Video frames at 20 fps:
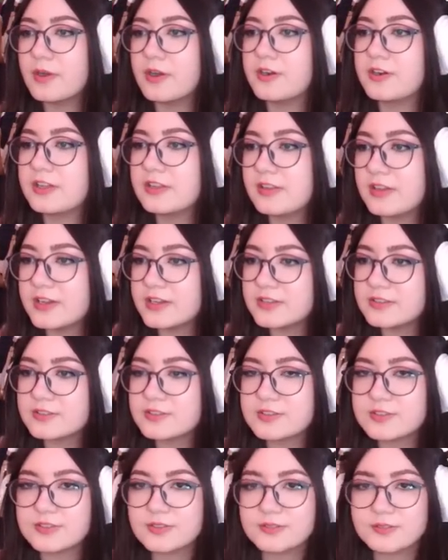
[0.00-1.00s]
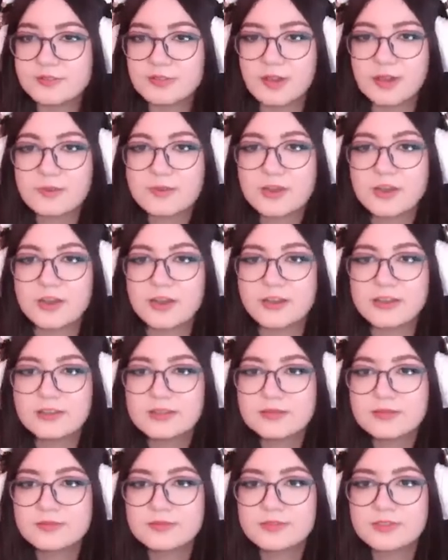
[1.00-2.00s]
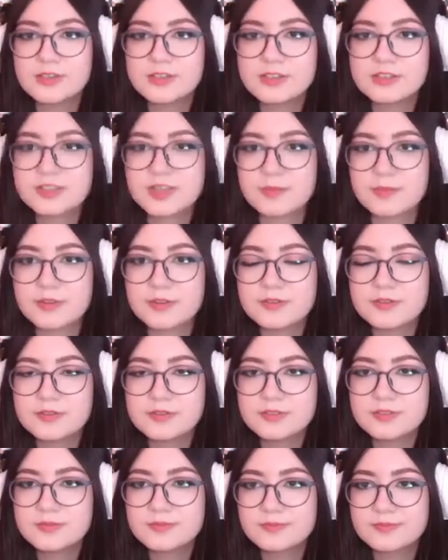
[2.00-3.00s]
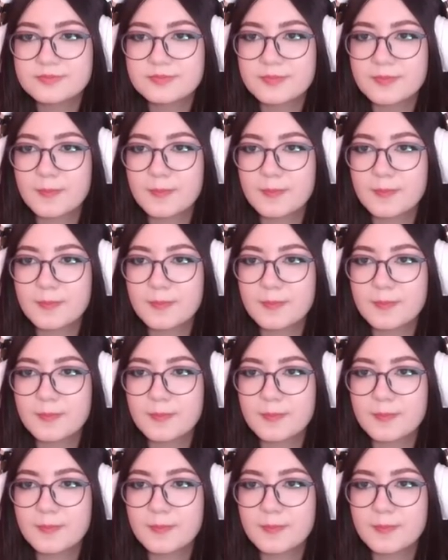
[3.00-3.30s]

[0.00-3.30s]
Party lights? Okay. Did I skip those?